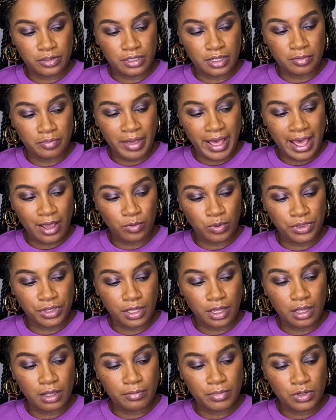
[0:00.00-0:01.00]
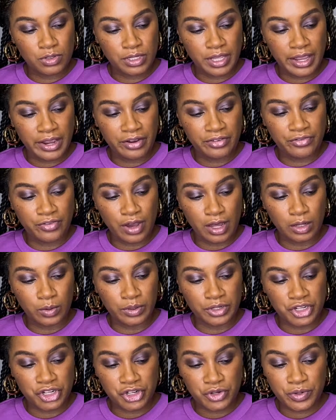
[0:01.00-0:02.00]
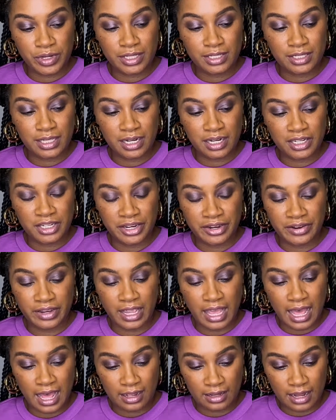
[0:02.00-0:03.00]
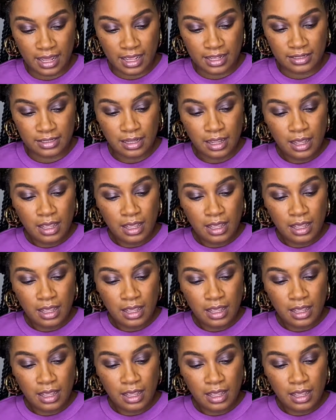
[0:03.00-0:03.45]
then packed with the utmost care following strict sanitary guidelines.